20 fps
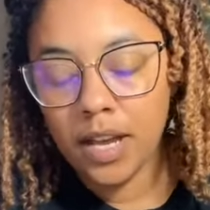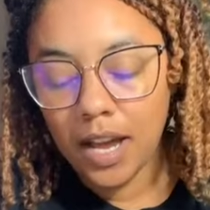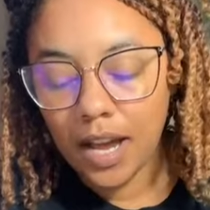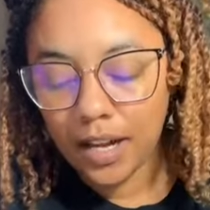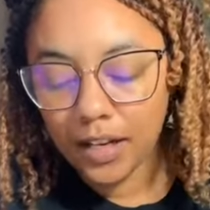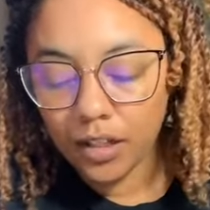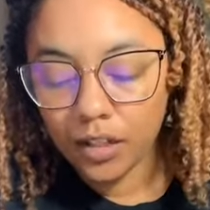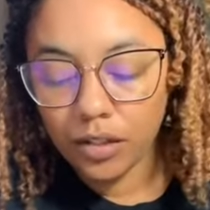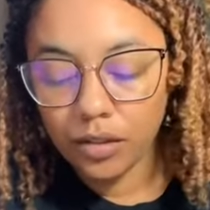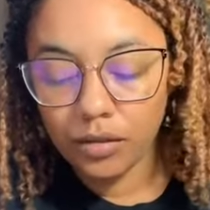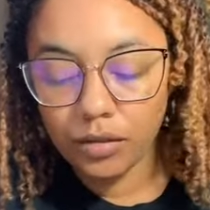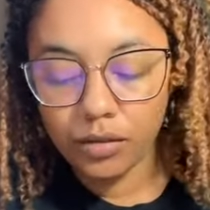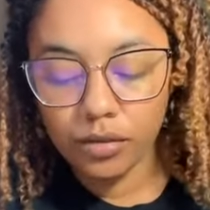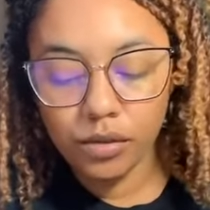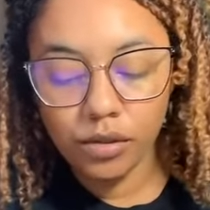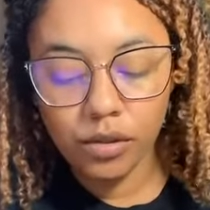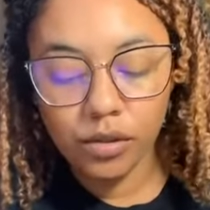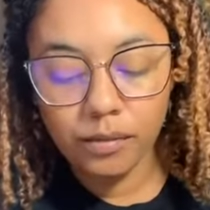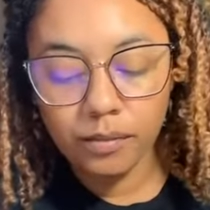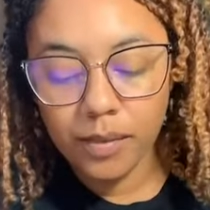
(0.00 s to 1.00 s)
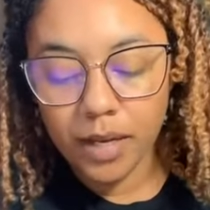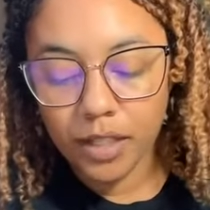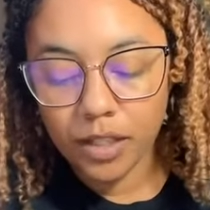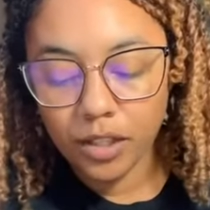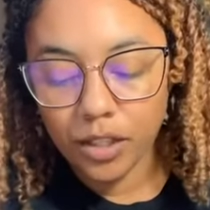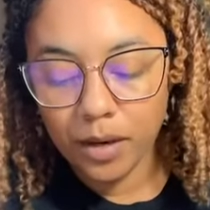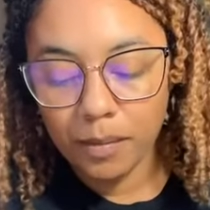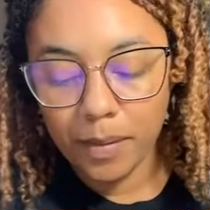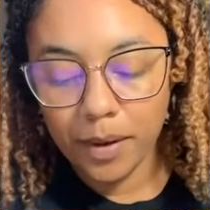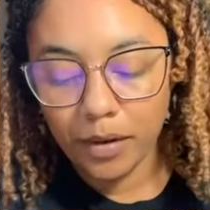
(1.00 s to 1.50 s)
I knew too
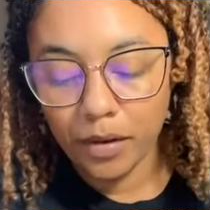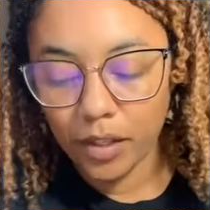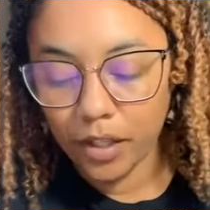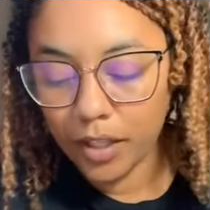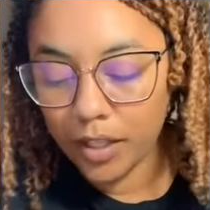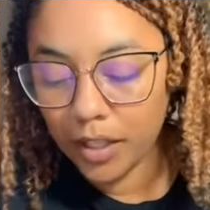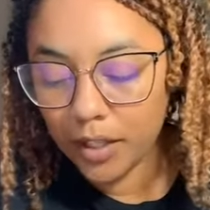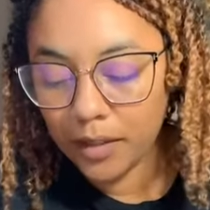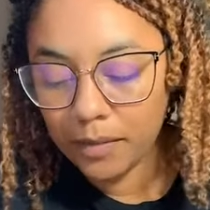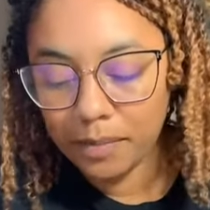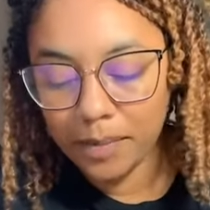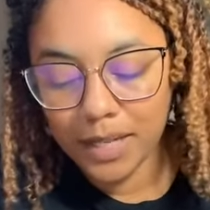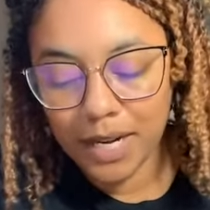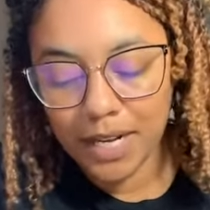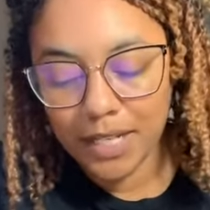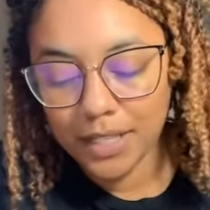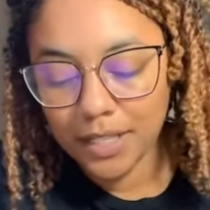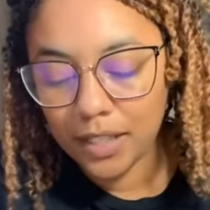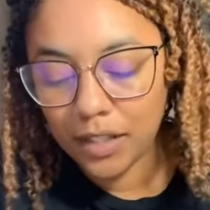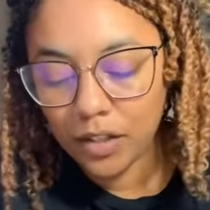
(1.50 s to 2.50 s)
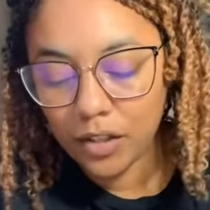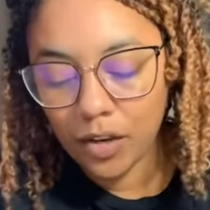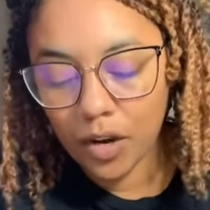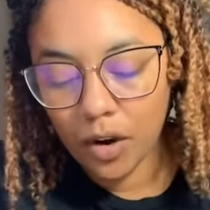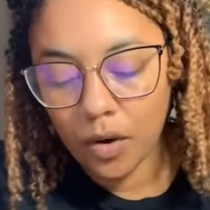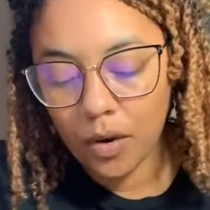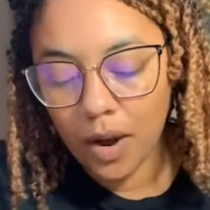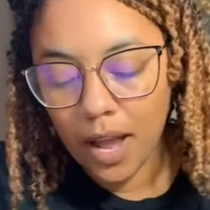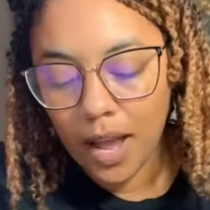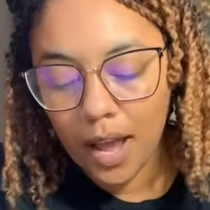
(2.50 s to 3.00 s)
much about hurt, but I didn't
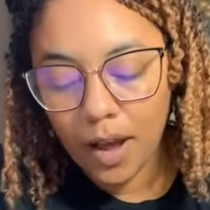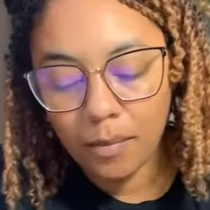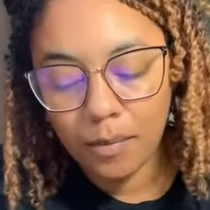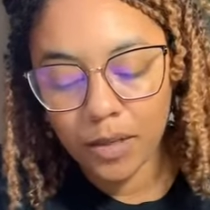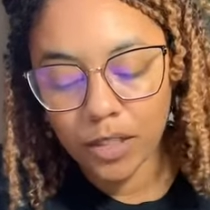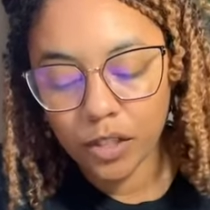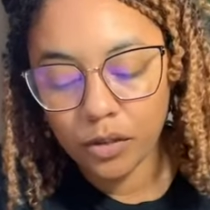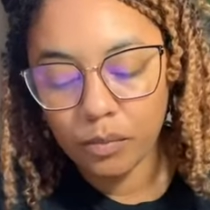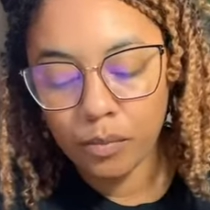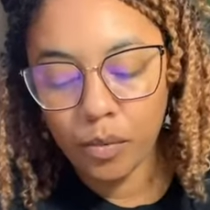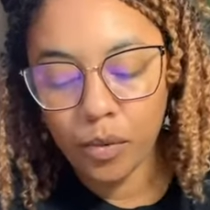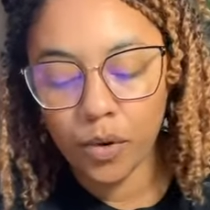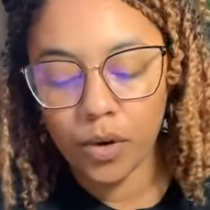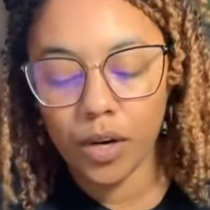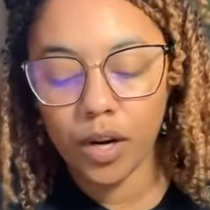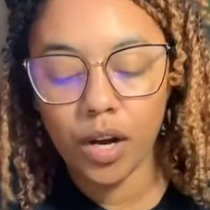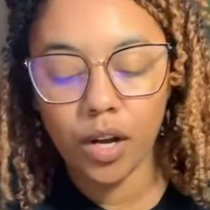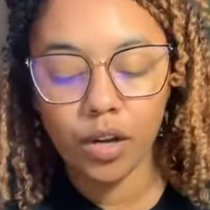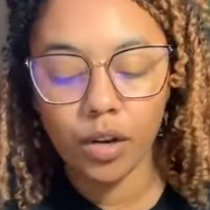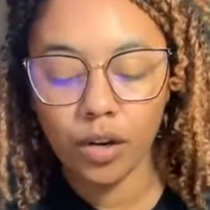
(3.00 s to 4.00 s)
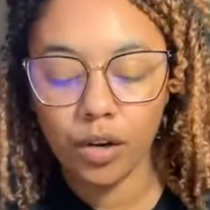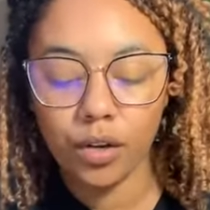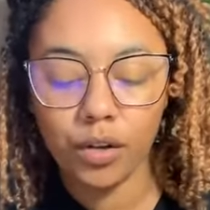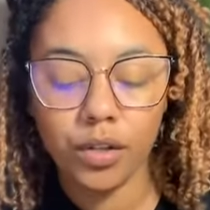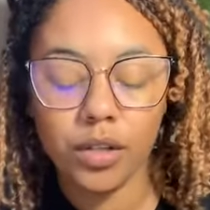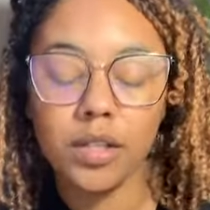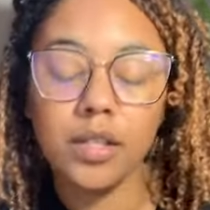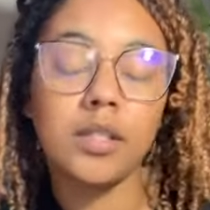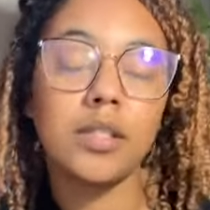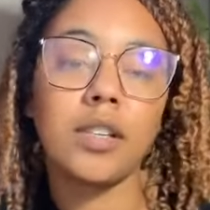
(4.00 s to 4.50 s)
know how much more a girl
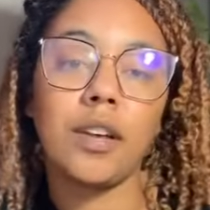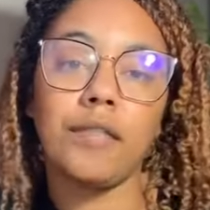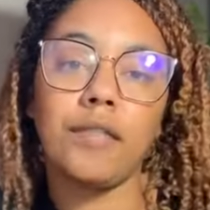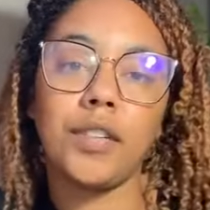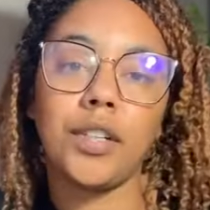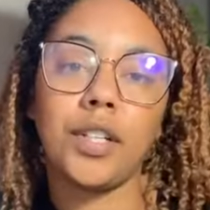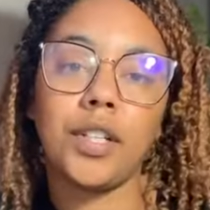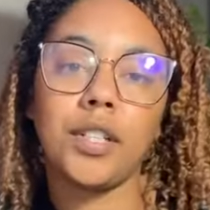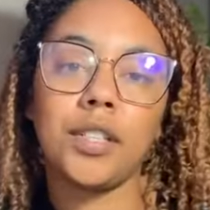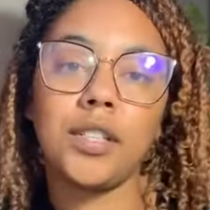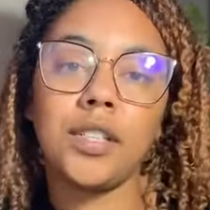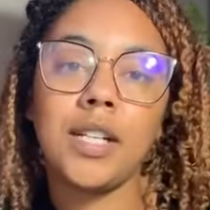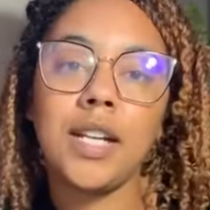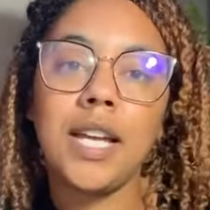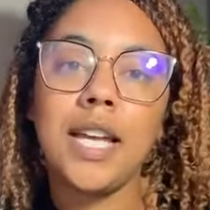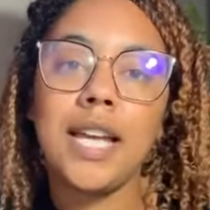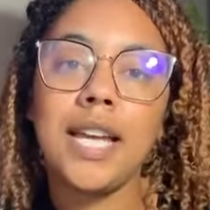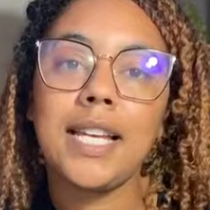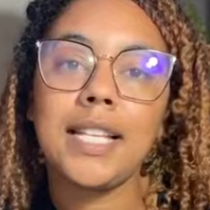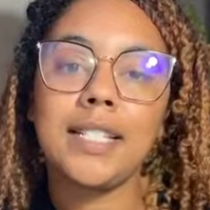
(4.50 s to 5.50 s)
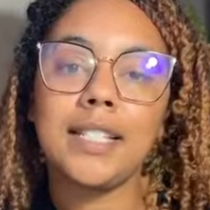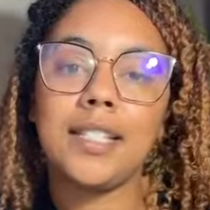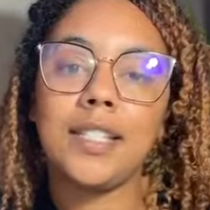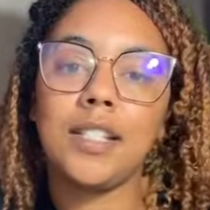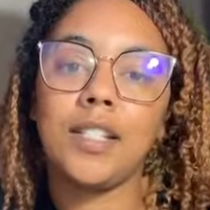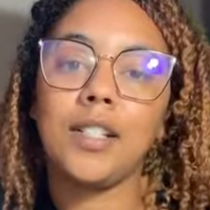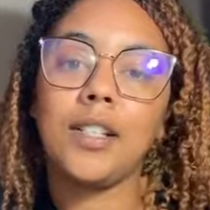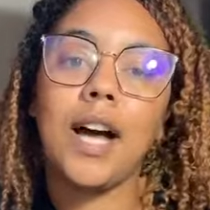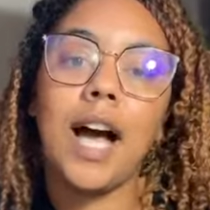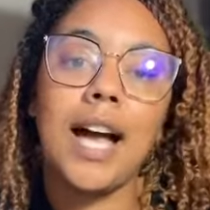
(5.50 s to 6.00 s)
could suffer
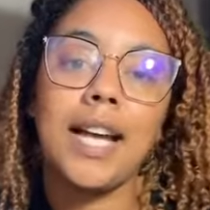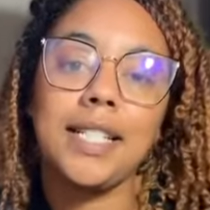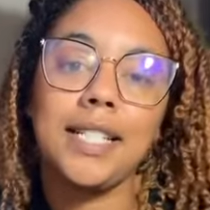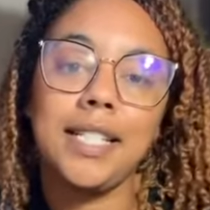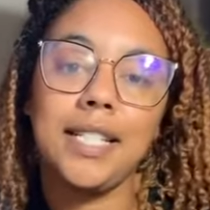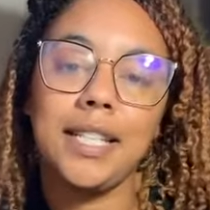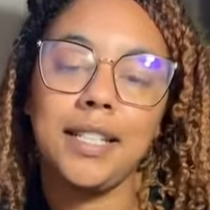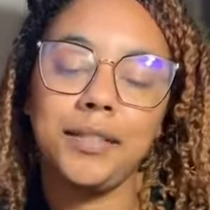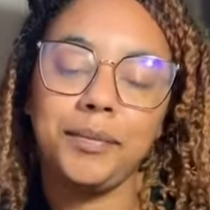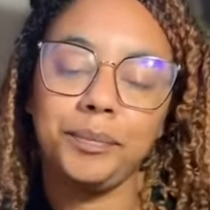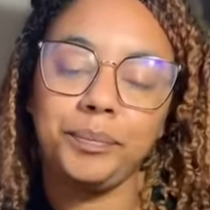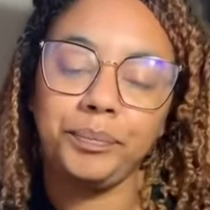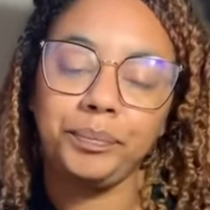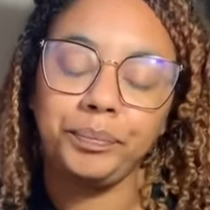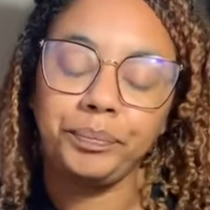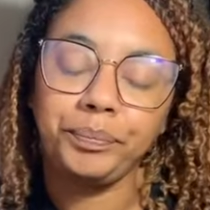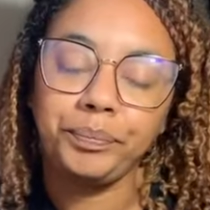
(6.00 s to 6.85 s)
until I did.